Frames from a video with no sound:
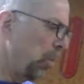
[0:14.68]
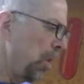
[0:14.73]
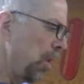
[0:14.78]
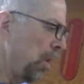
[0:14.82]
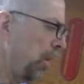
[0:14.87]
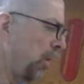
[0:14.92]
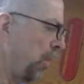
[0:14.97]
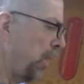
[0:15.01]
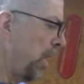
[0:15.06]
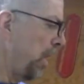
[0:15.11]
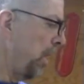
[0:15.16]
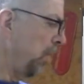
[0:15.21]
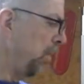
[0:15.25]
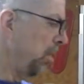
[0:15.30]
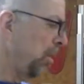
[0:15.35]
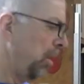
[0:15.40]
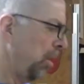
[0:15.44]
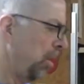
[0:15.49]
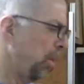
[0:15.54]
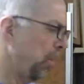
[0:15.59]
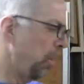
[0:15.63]
walk
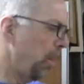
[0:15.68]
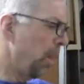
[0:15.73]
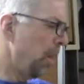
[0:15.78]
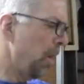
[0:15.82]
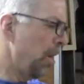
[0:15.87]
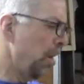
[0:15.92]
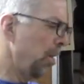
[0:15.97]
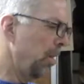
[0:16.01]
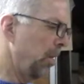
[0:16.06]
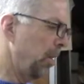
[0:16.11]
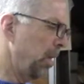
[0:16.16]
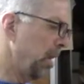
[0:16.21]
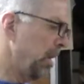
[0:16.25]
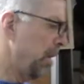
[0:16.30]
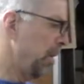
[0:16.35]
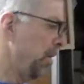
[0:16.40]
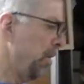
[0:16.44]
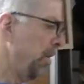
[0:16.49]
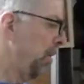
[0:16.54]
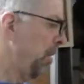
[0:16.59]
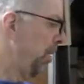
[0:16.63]
around the bar,
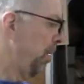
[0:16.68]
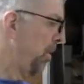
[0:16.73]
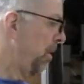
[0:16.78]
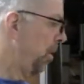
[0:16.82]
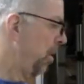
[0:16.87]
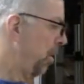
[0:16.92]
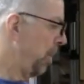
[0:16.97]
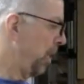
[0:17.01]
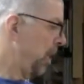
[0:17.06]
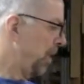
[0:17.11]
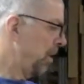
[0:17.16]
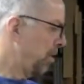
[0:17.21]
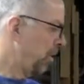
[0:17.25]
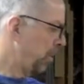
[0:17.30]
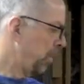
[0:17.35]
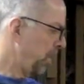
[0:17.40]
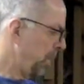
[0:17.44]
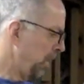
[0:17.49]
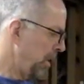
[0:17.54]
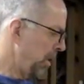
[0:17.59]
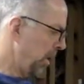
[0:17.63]
the
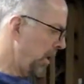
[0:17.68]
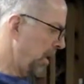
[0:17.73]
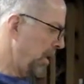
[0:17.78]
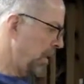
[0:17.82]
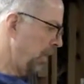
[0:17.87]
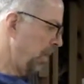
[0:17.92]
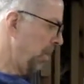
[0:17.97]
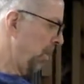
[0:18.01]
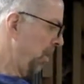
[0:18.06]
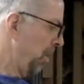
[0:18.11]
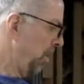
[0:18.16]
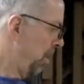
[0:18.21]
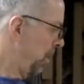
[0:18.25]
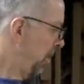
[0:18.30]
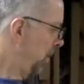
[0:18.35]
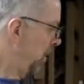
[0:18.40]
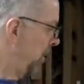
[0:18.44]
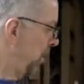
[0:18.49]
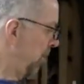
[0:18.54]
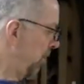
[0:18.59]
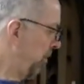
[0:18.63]
instrument,
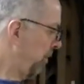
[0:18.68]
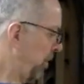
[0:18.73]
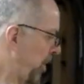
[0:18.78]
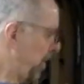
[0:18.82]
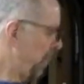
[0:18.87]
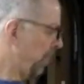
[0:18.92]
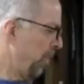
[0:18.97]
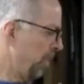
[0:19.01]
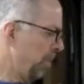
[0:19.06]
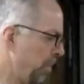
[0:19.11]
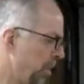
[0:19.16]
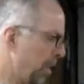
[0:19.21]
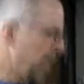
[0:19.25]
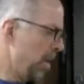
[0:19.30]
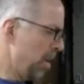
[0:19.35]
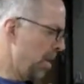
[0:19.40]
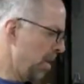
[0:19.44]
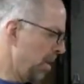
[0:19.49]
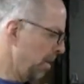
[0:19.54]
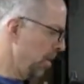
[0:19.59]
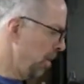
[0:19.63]
and for every
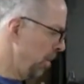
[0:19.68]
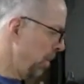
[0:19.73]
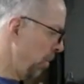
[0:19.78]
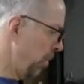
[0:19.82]
bar,